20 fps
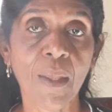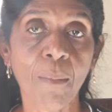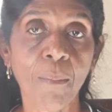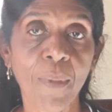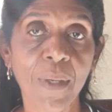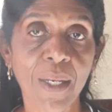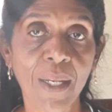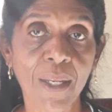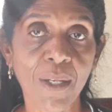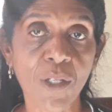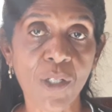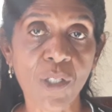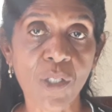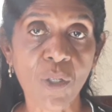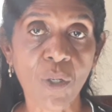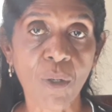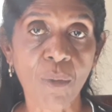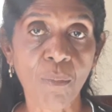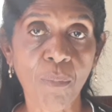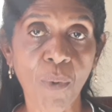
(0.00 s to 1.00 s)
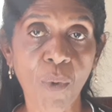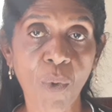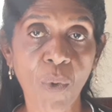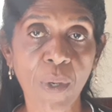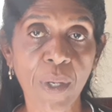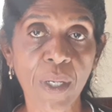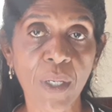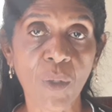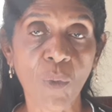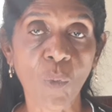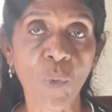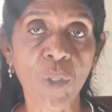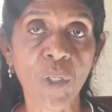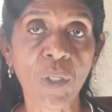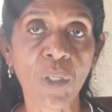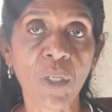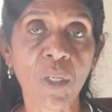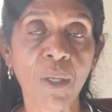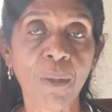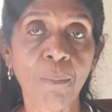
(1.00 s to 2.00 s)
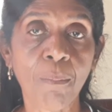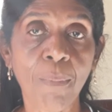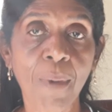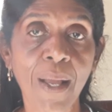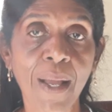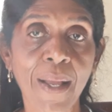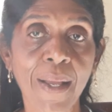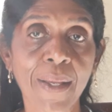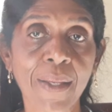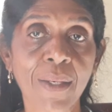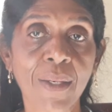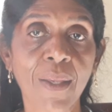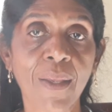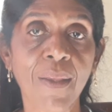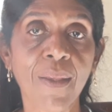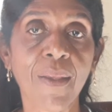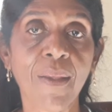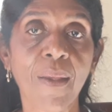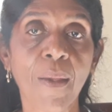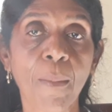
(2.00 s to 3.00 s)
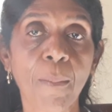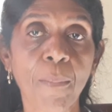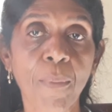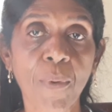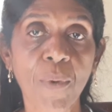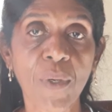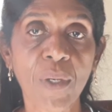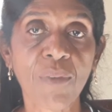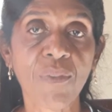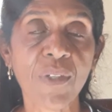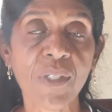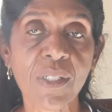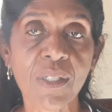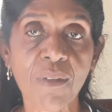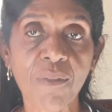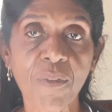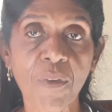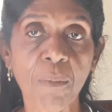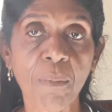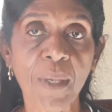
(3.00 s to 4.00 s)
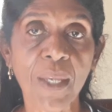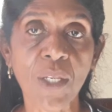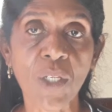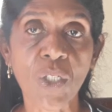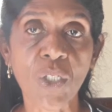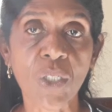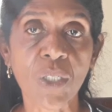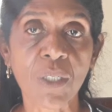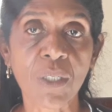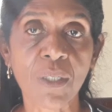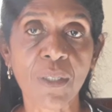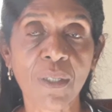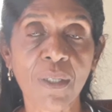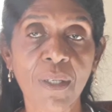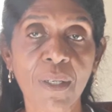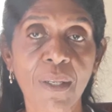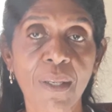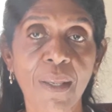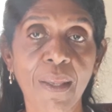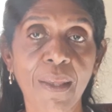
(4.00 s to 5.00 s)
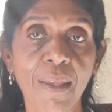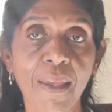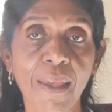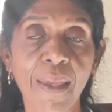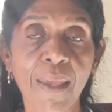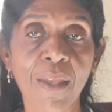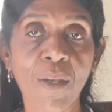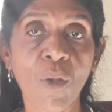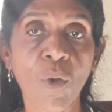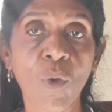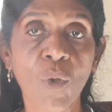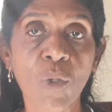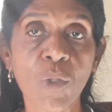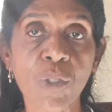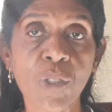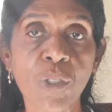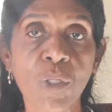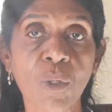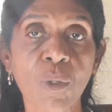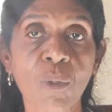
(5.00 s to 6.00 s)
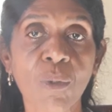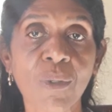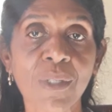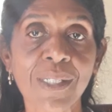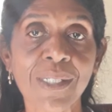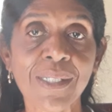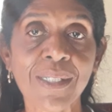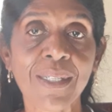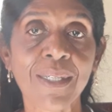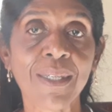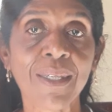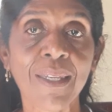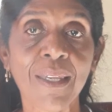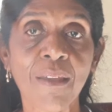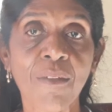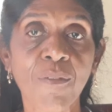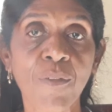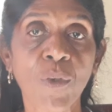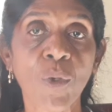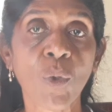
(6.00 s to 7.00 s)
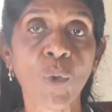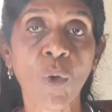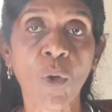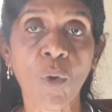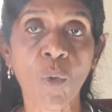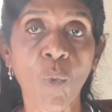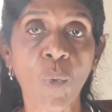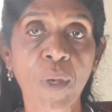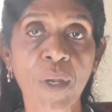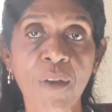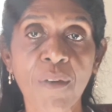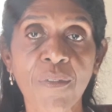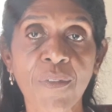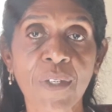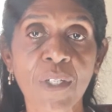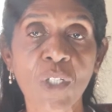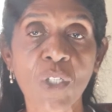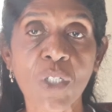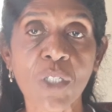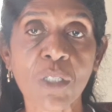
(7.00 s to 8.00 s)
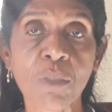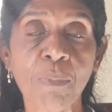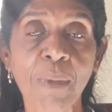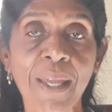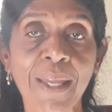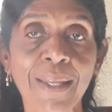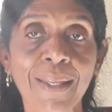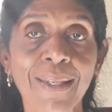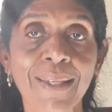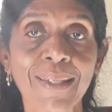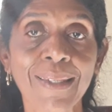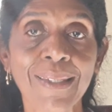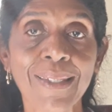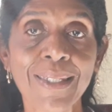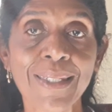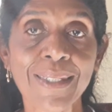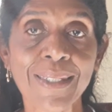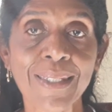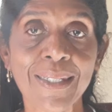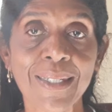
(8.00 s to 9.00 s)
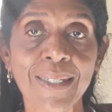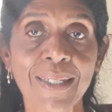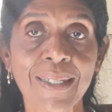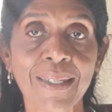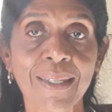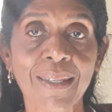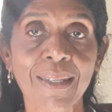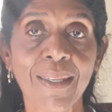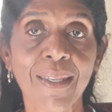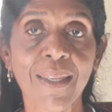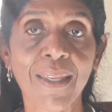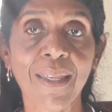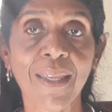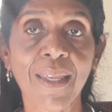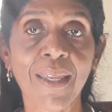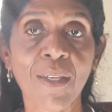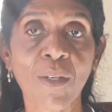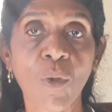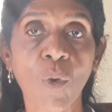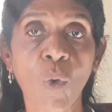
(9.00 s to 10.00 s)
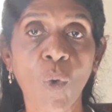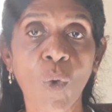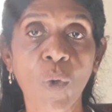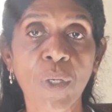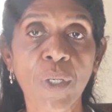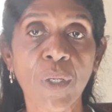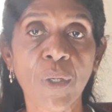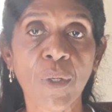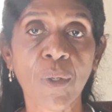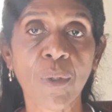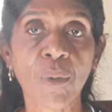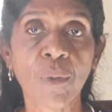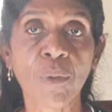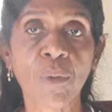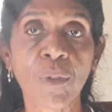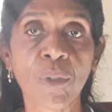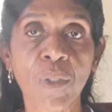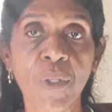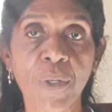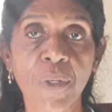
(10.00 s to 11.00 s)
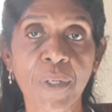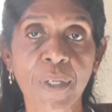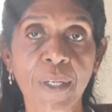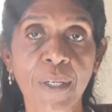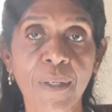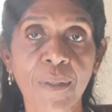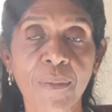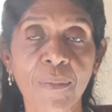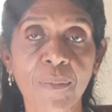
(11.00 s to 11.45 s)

But at a certain point, we're going to combine previous information and also see if you are aware of it just by listening and audio learning.